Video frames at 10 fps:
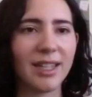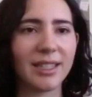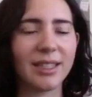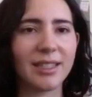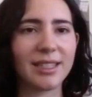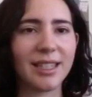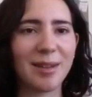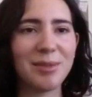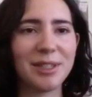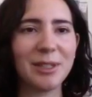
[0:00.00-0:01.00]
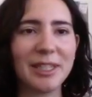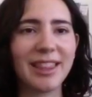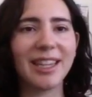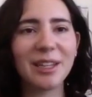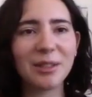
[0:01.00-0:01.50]
Yes, absolutely.
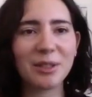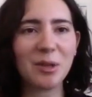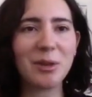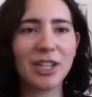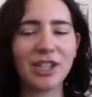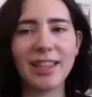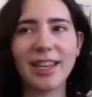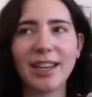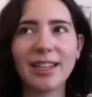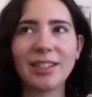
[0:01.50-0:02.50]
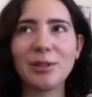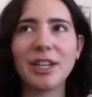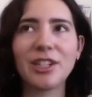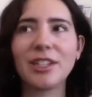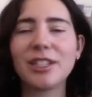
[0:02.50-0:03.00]
Thank you so much. I think you
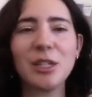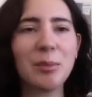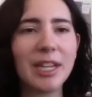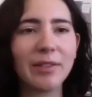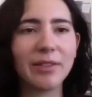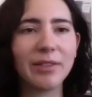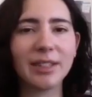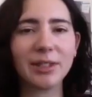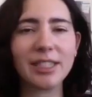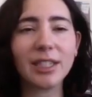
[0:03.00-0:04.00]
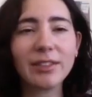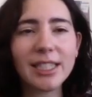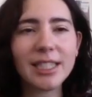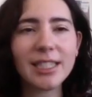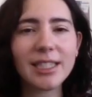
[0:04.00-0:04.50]
touched on so many of the different
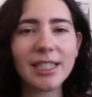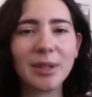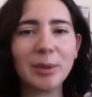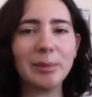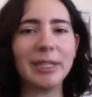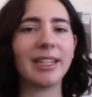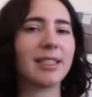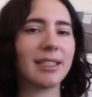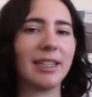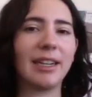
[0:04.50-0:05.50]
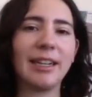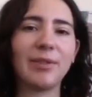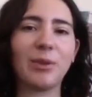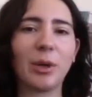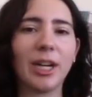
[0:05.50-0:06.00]
services that would be necessary
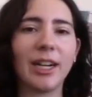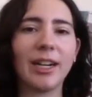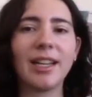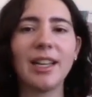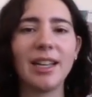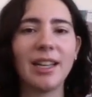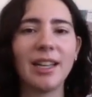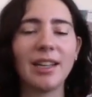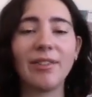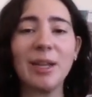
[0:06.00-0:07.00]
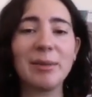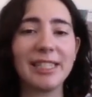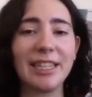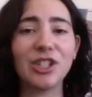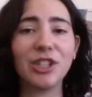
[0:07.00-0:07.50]
for
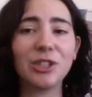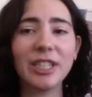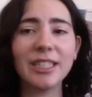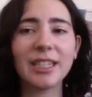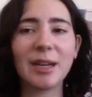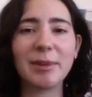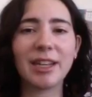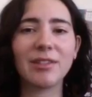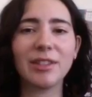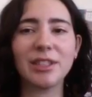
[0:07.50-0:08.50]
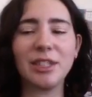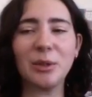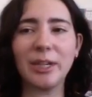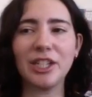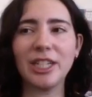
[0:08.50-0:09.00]
families and children coming out of those
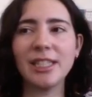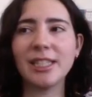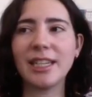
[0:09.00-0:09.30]
situations,